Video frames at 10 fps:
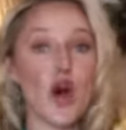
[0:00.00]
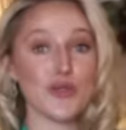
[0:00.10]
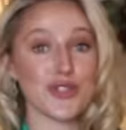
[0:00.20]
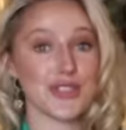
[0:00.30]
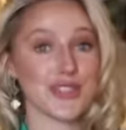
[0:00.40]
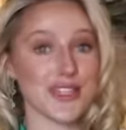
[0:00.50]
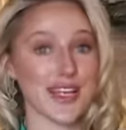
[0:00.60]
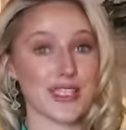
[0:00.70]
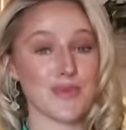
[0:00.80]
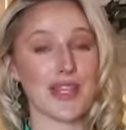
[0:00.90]
options to
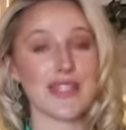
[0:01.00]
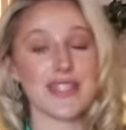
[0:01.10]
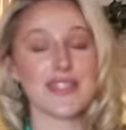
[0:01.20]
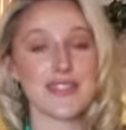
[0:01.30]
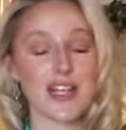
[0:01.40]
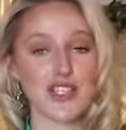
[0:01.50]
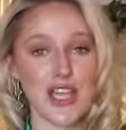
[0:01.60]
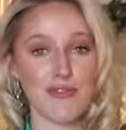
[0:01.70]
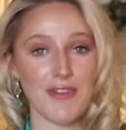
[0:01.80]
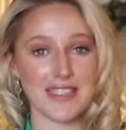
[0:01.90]
this because it's such
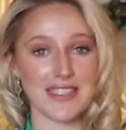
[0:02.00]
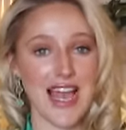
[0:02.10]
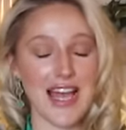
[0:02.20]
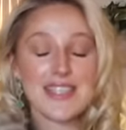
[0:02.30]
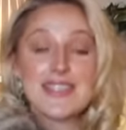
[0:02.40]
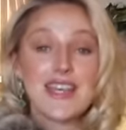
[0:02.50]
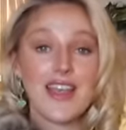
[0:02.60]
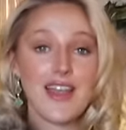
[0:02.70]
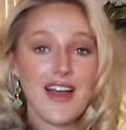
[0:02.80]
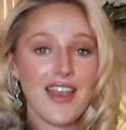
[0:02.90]
a
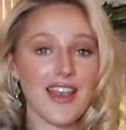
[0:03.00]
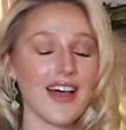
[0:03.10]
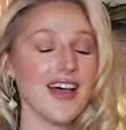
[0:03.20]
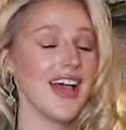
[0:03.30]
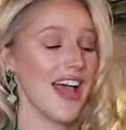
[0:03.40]
fantastic color